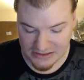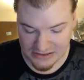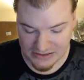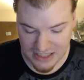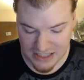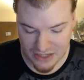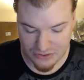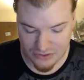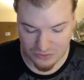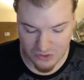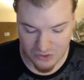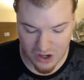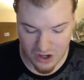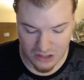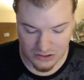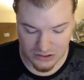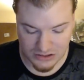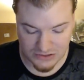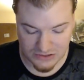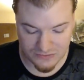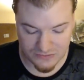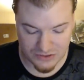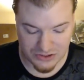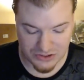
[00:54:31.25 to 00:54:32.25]
Seth
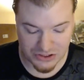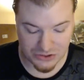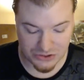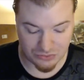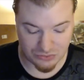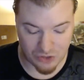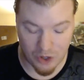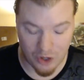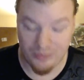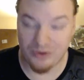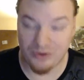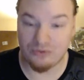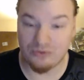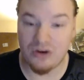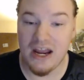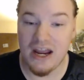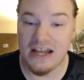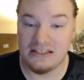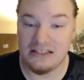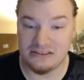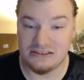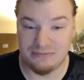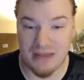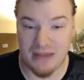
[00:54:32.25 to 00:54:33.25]
Rollins versus Roman
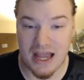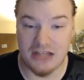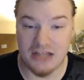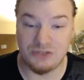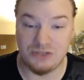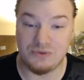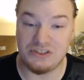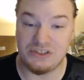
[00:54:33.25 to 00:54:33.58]
Reigns match,